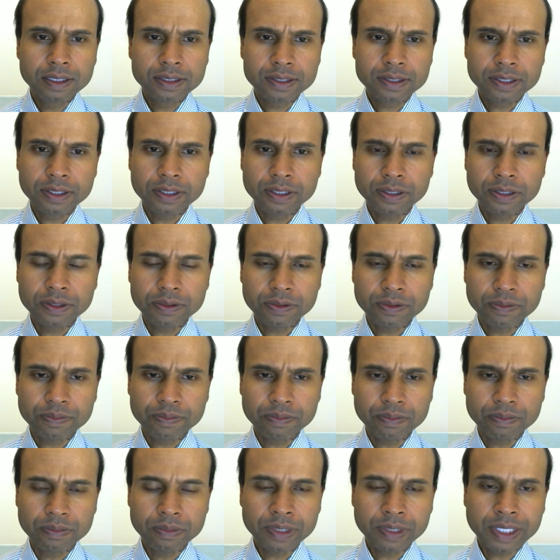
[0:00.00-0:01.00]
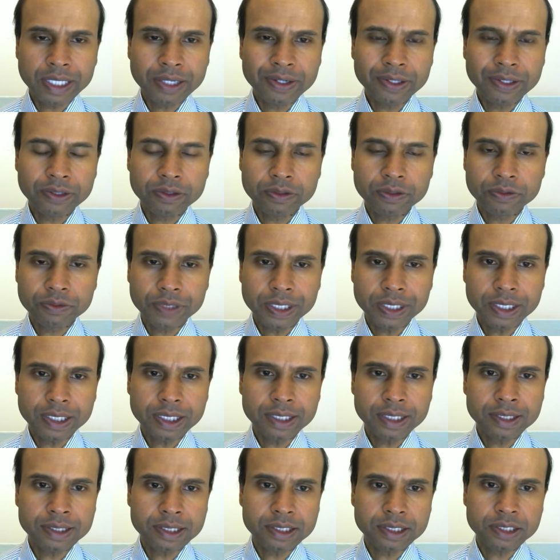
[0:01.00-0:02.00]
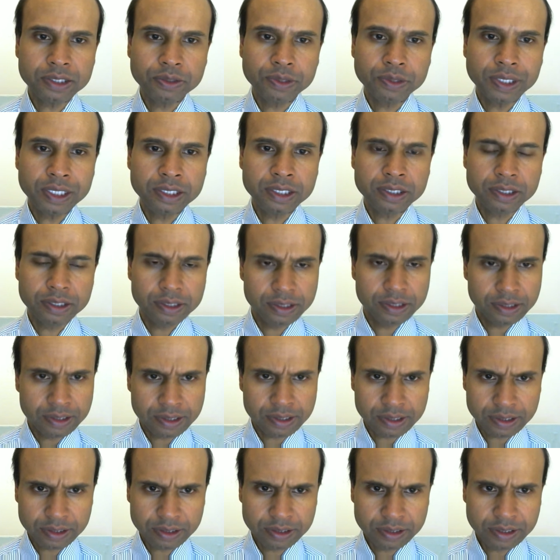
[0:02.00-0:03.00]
So I'm carrying on reading situations.